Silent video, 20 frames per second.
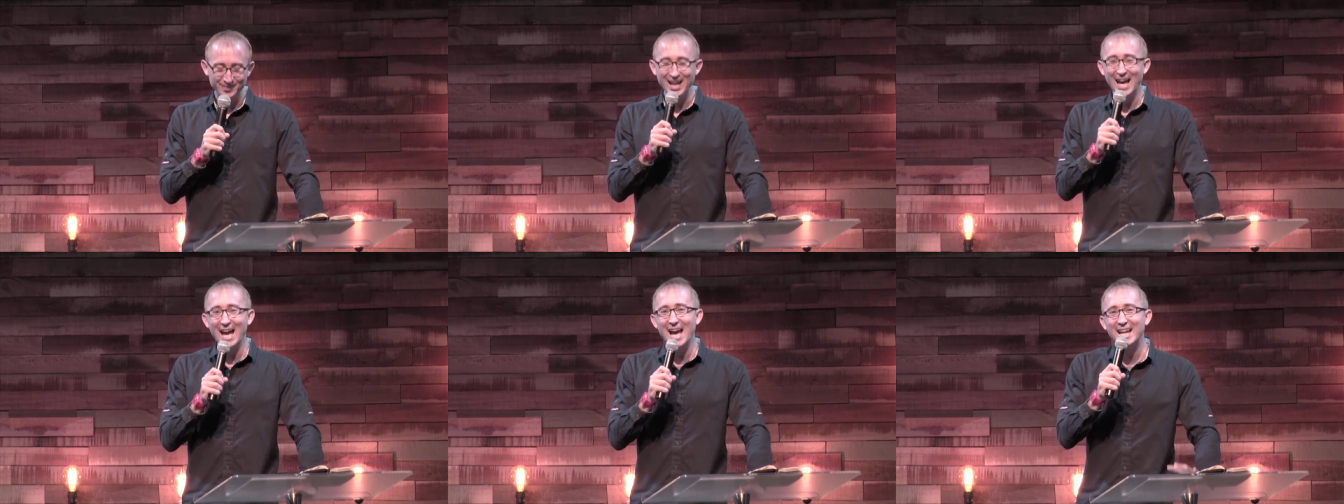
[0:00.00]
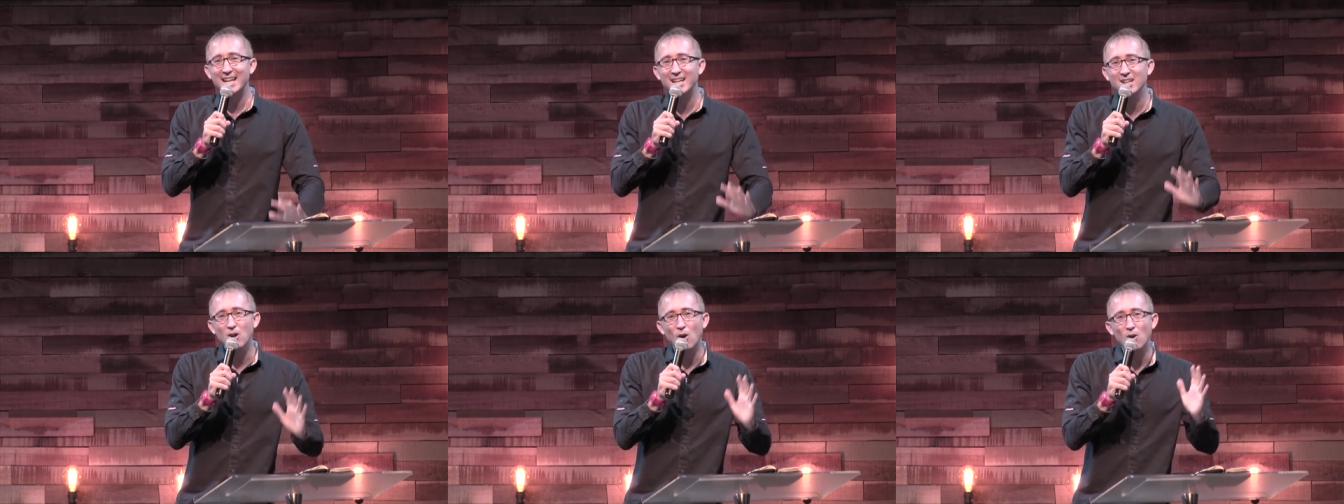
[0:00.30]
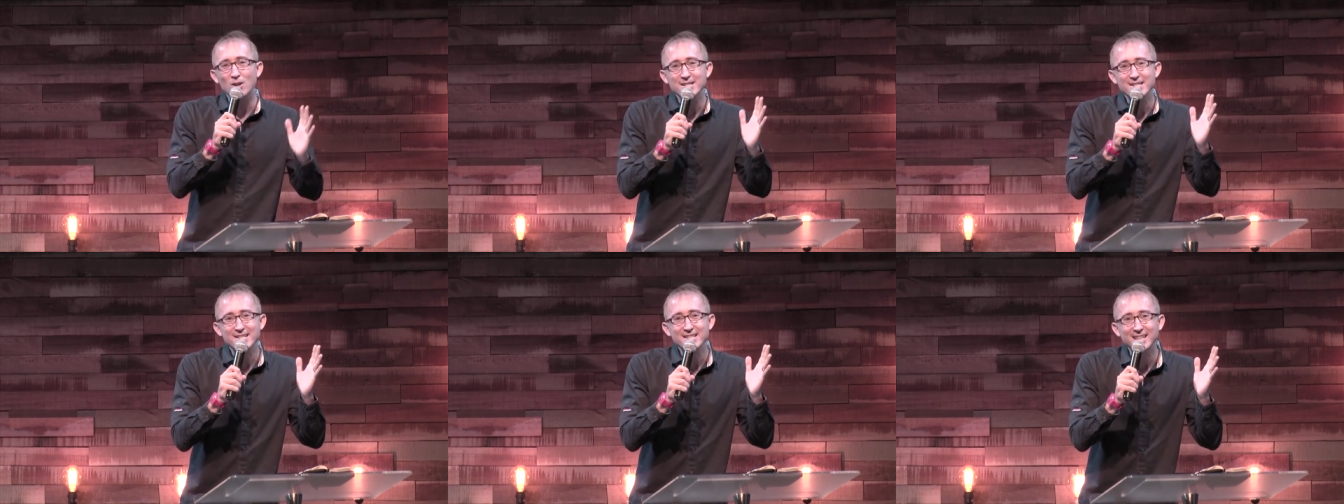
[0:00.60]
And
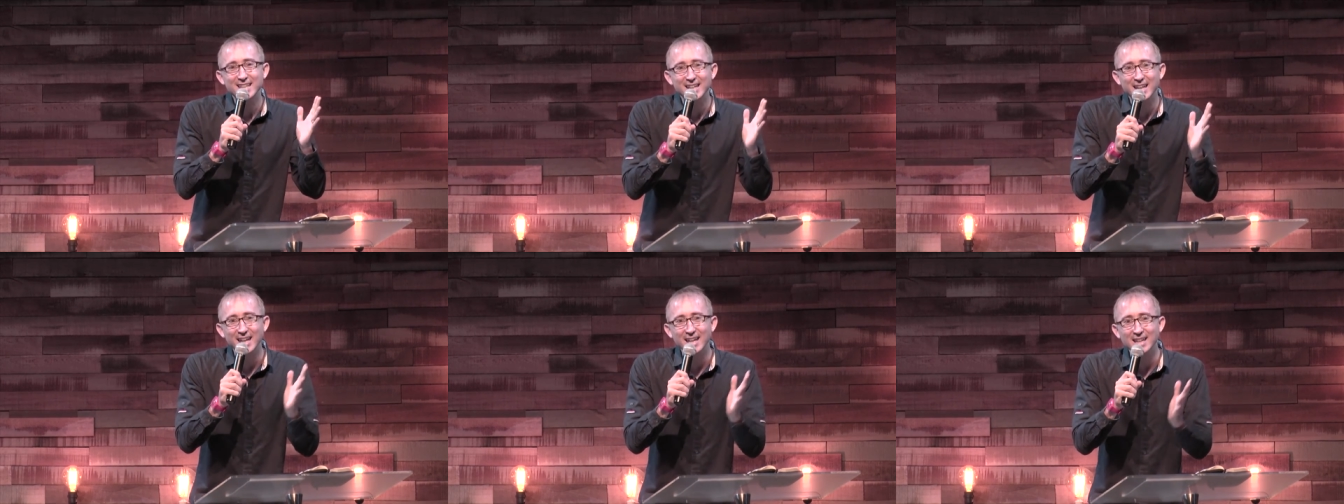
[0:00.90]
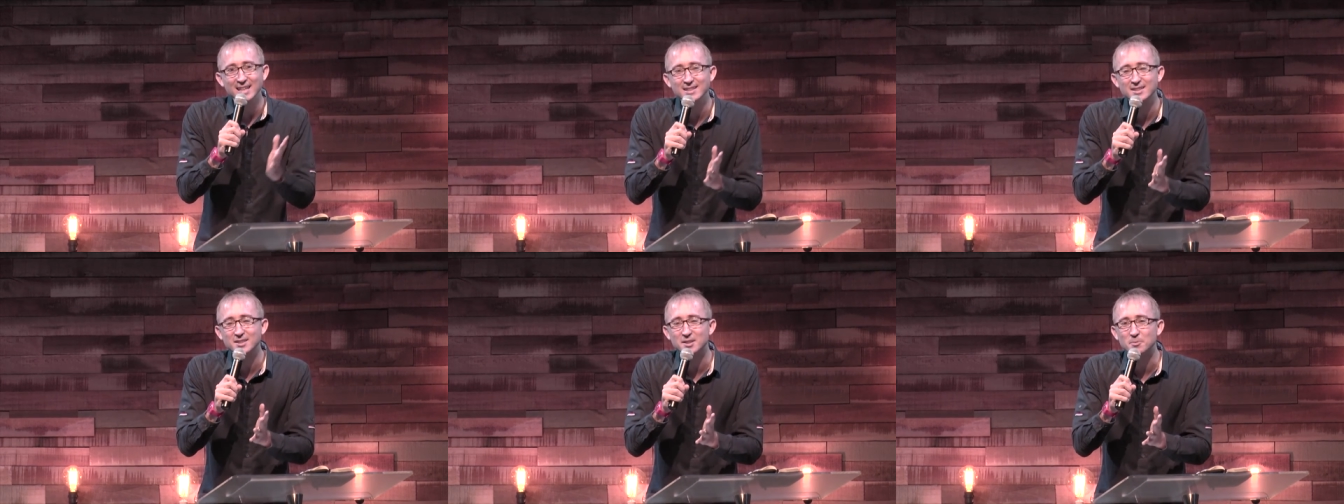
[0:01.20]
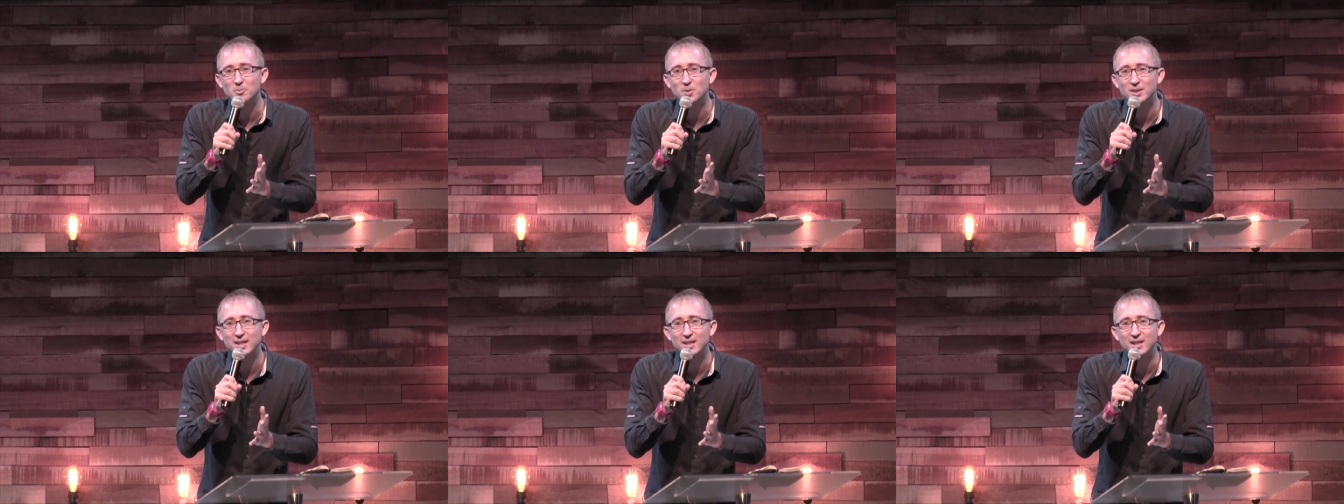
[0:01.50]
God's kingdom,
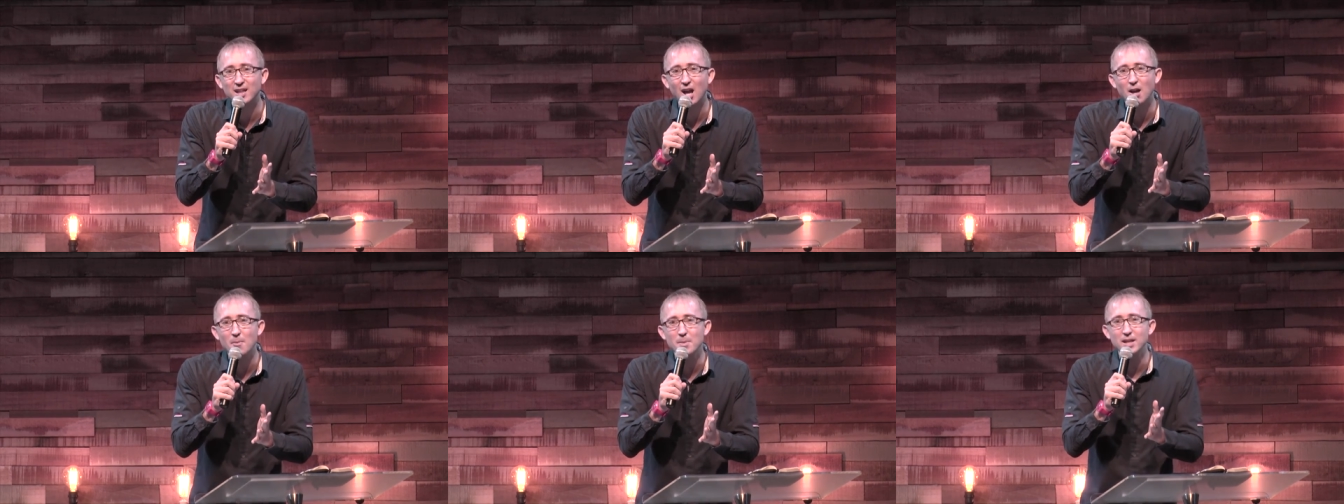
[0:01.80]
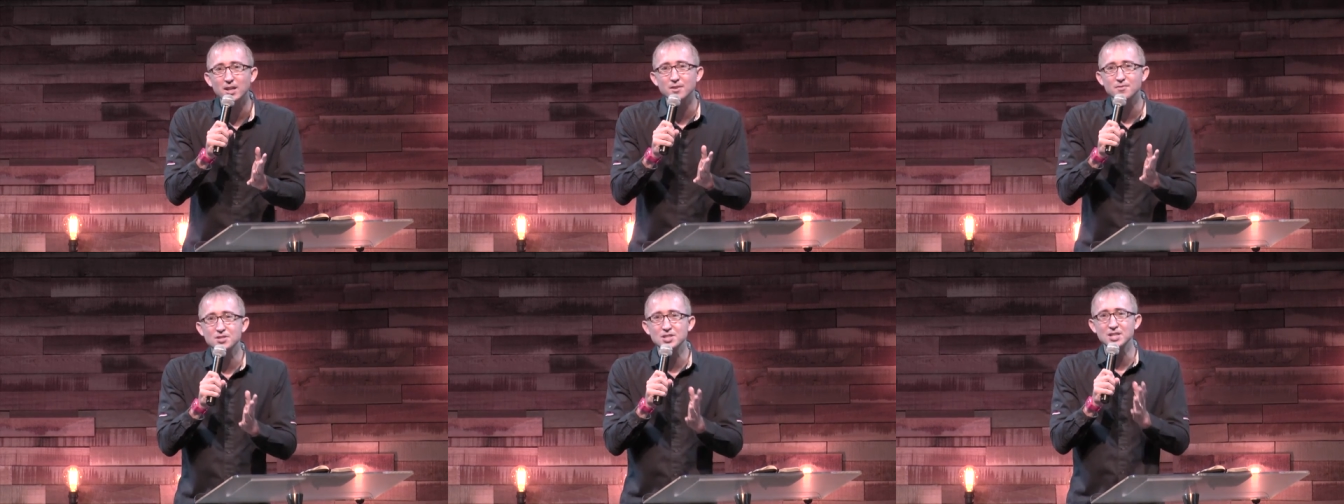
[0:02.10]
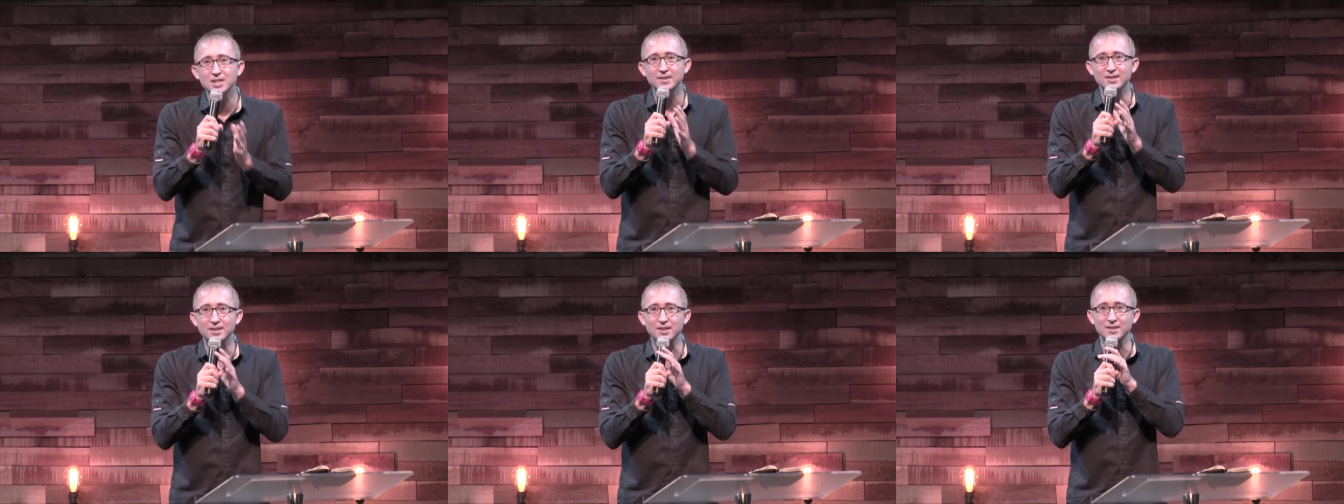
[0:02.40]
with the coming of
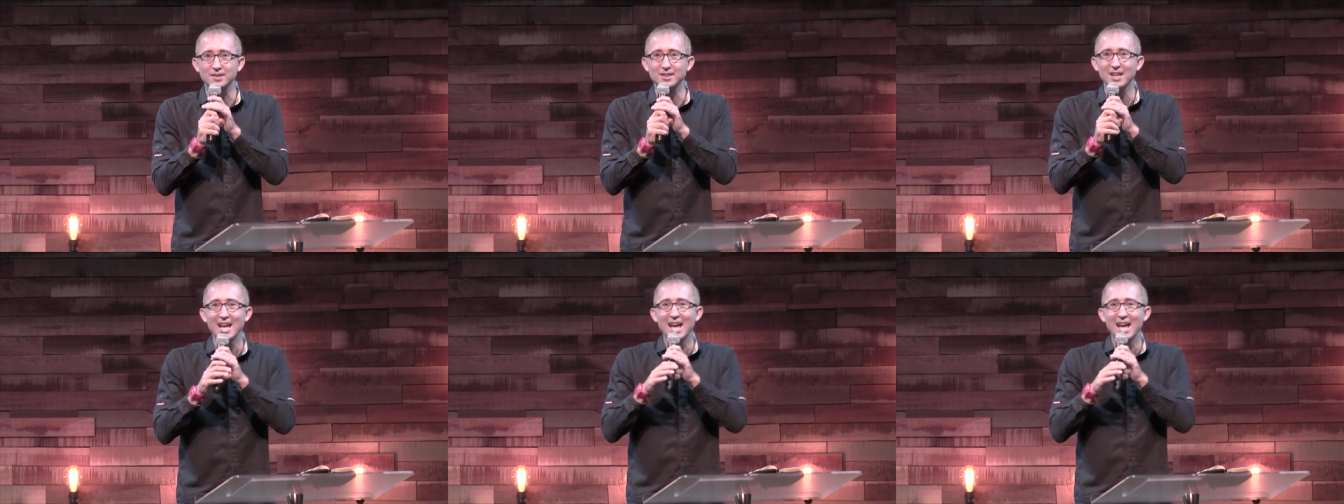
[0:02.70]
Jesus,